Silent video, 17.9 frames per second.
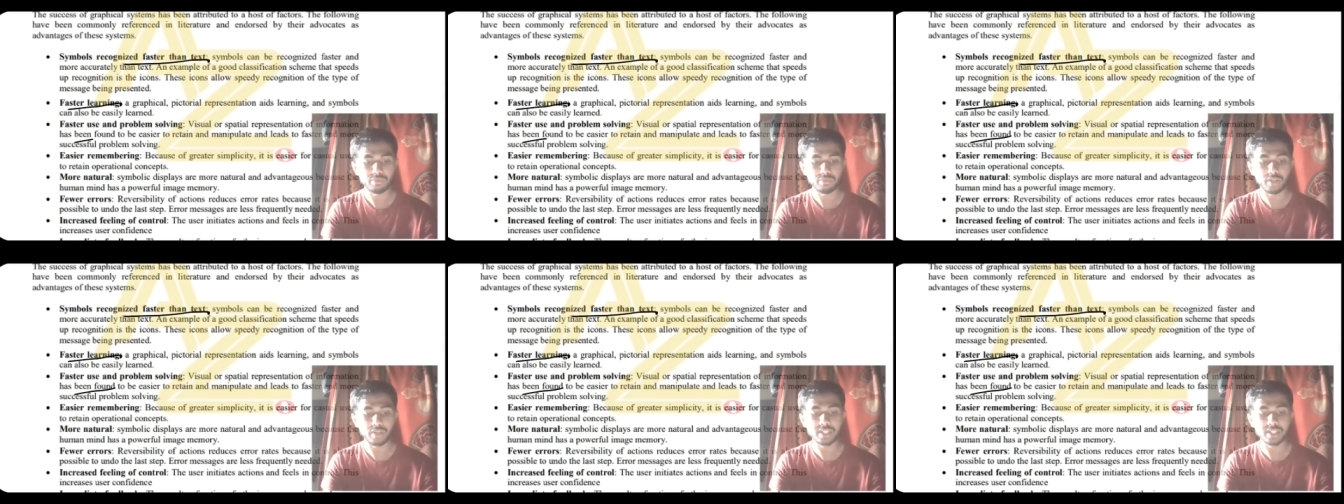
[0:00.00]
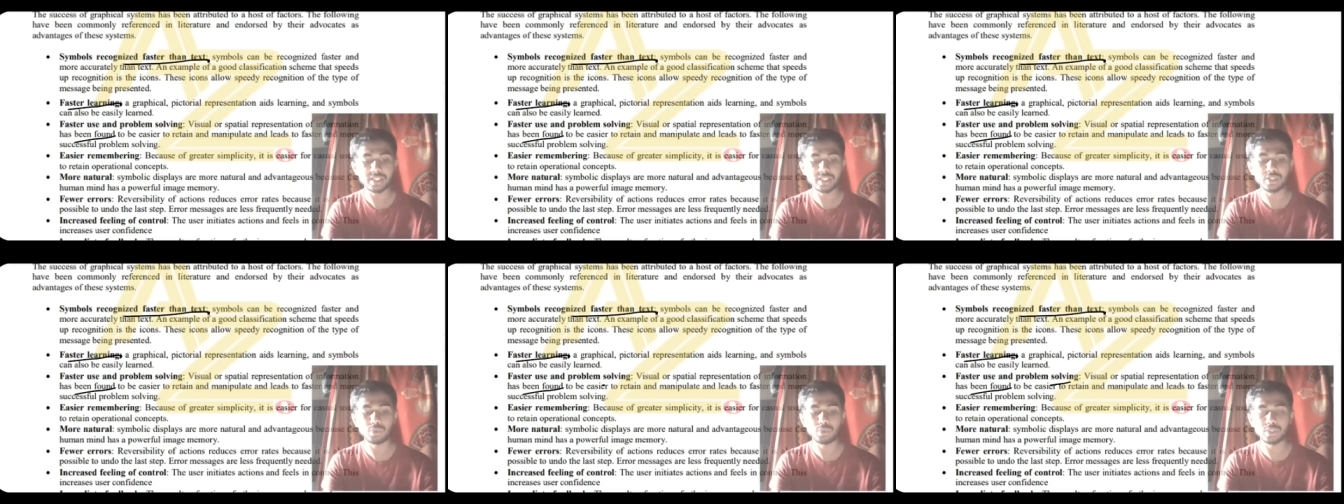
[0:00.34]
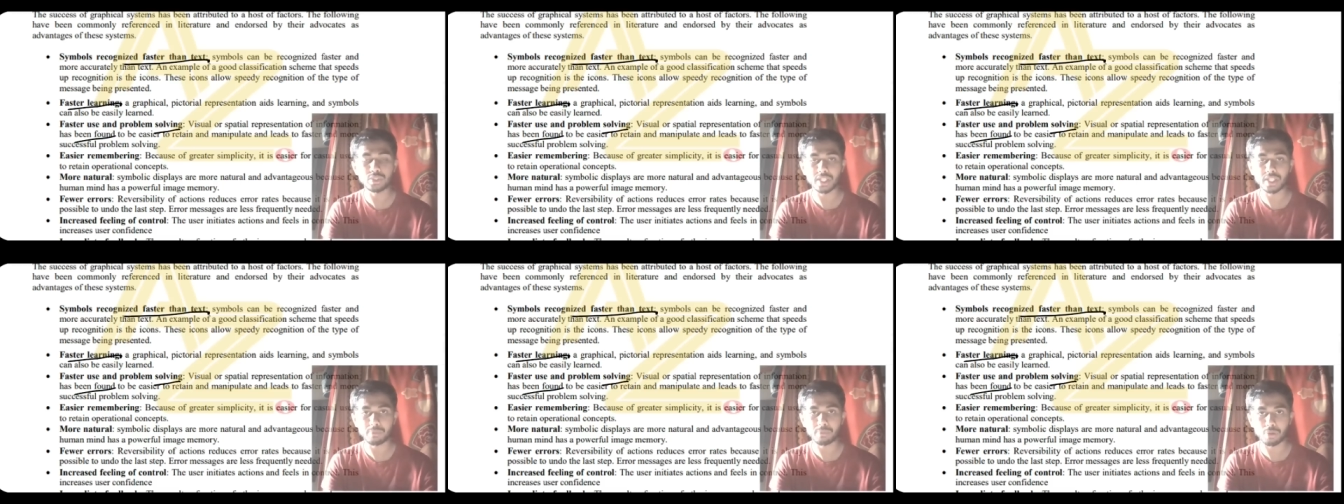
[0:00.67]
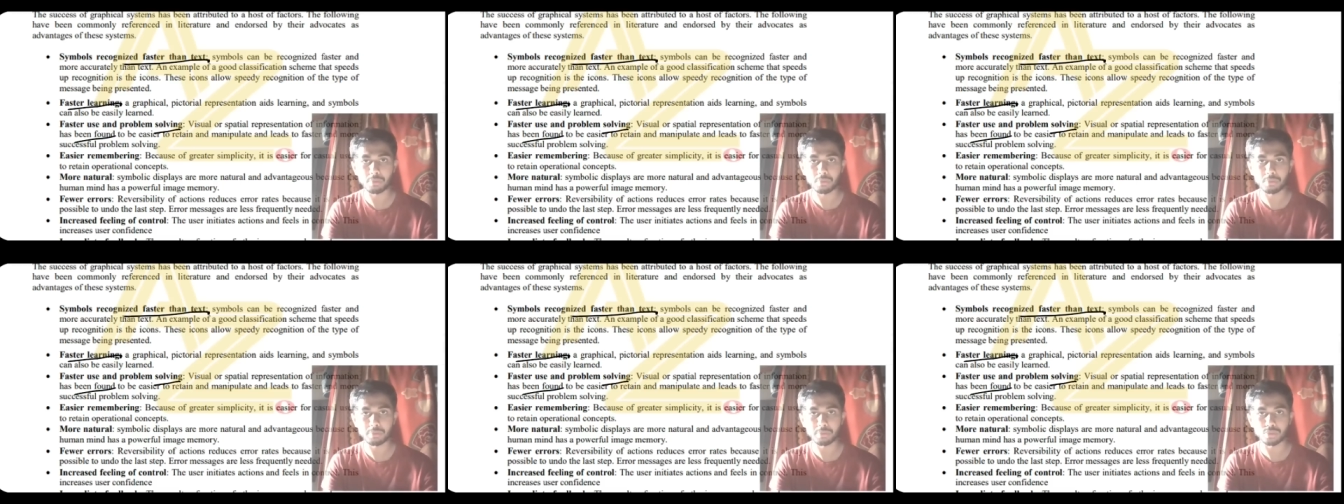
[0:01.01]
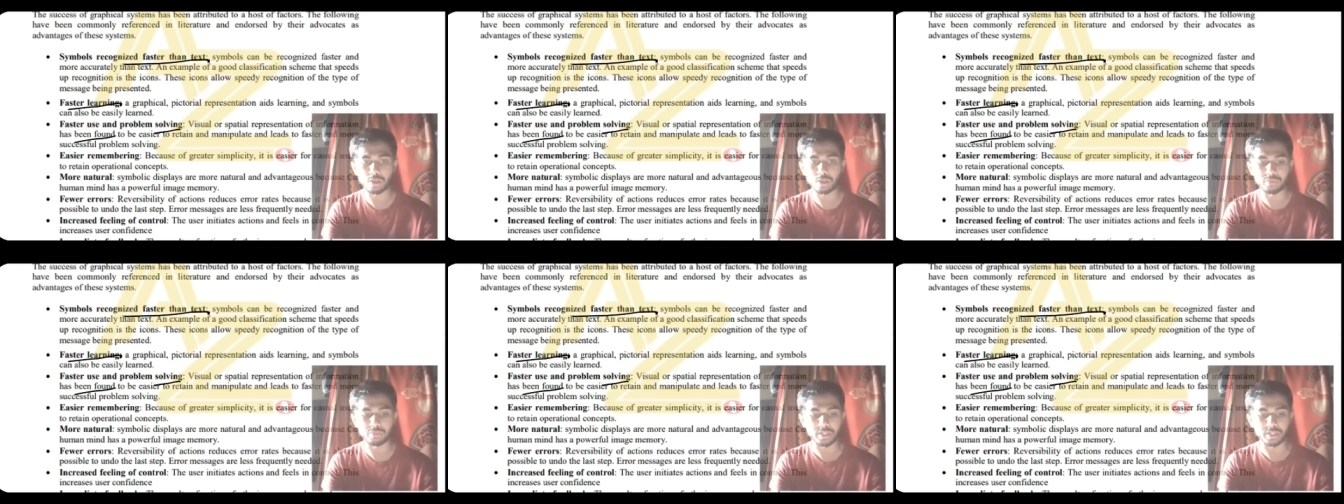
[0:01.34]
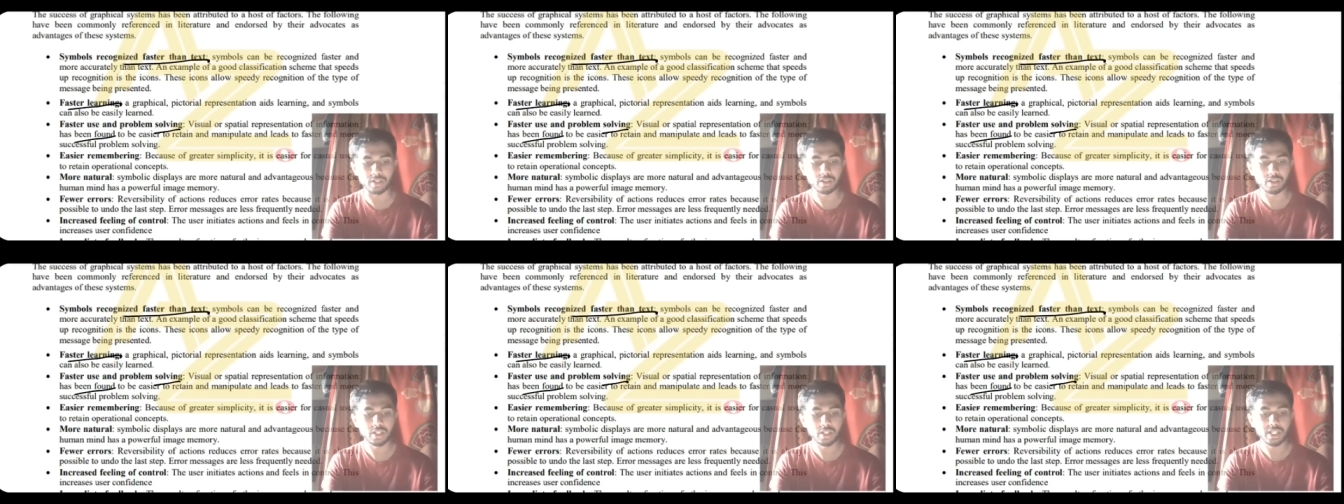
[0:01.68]
Faster use and problem
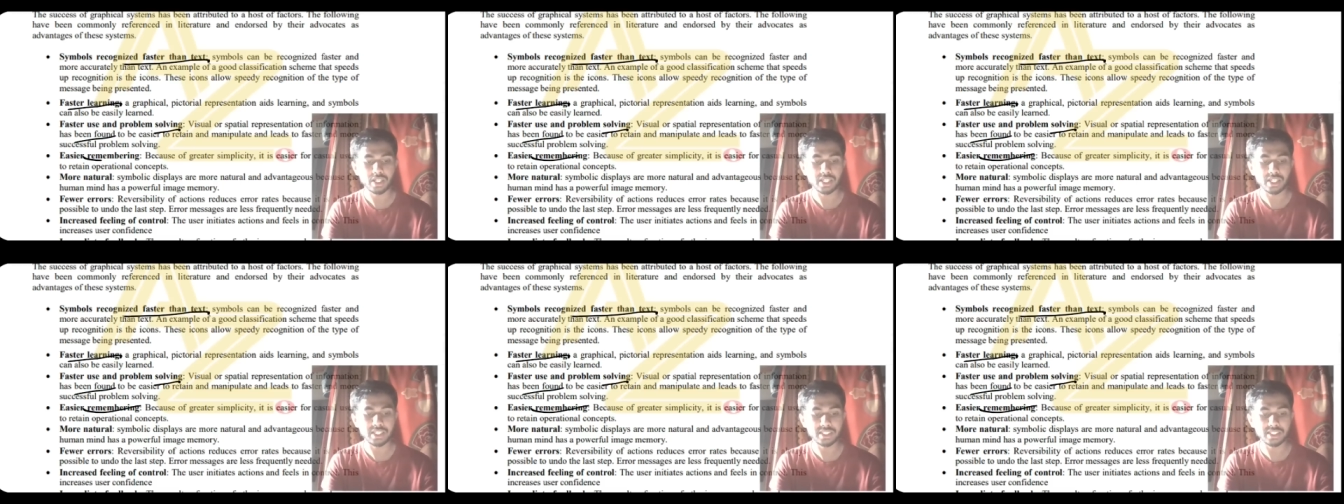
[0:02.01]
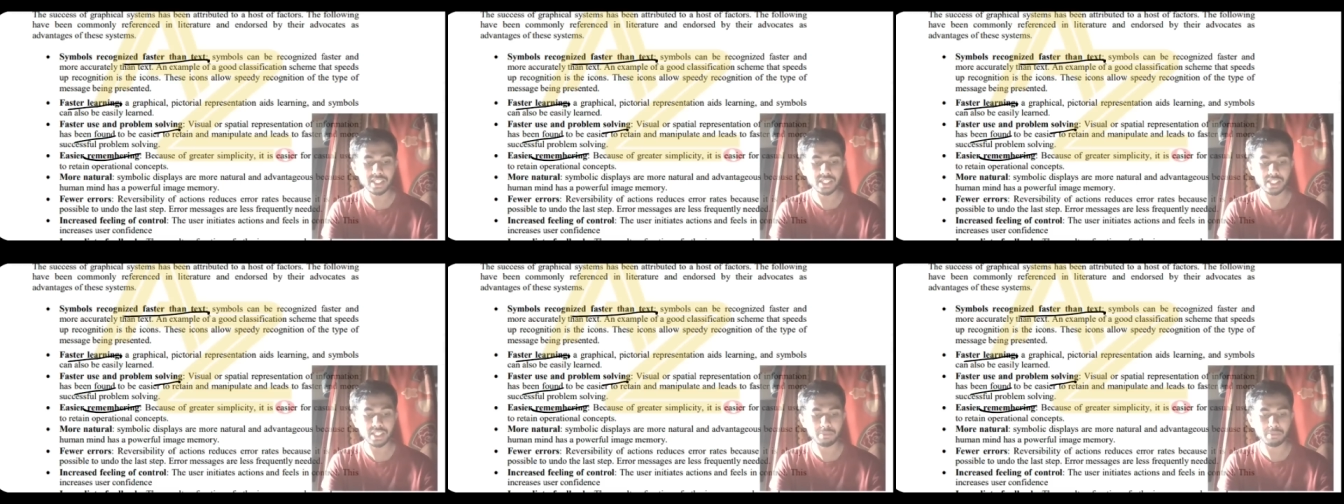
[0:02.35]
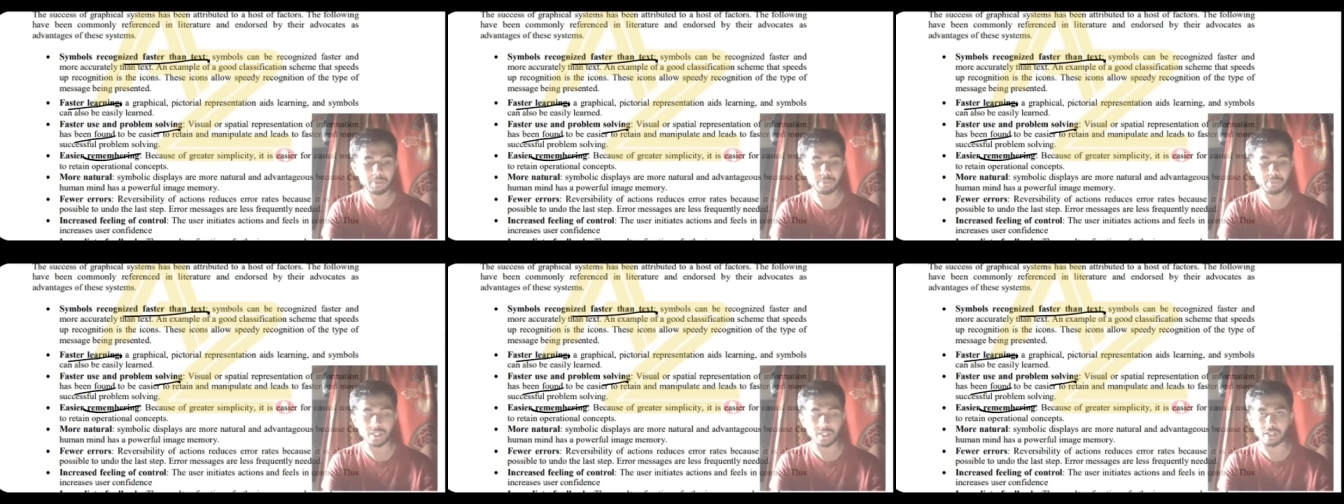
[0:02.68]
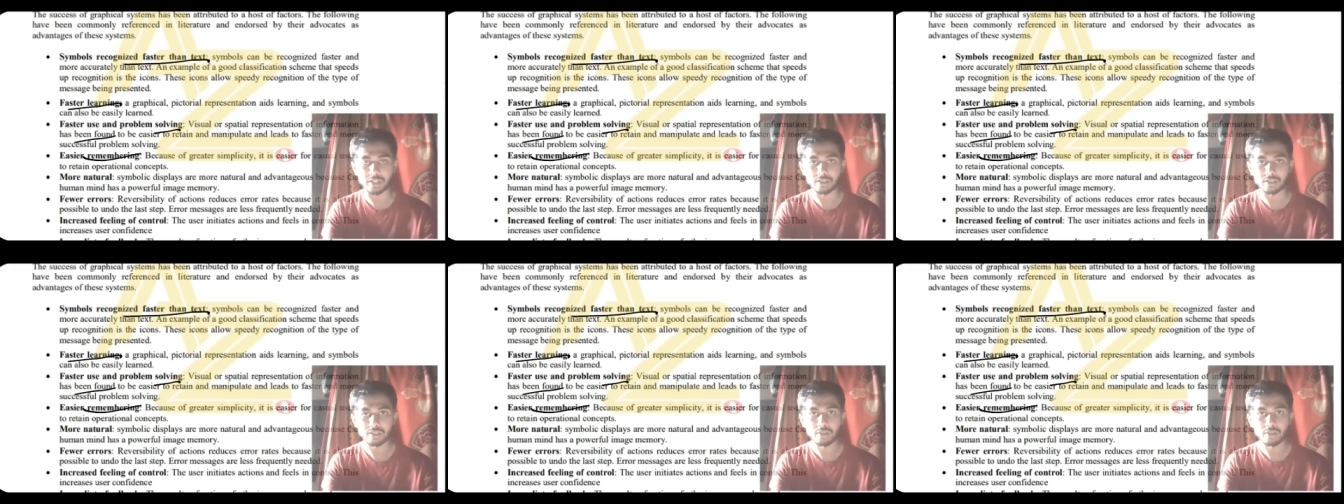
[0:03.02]
solving. Easier remembering.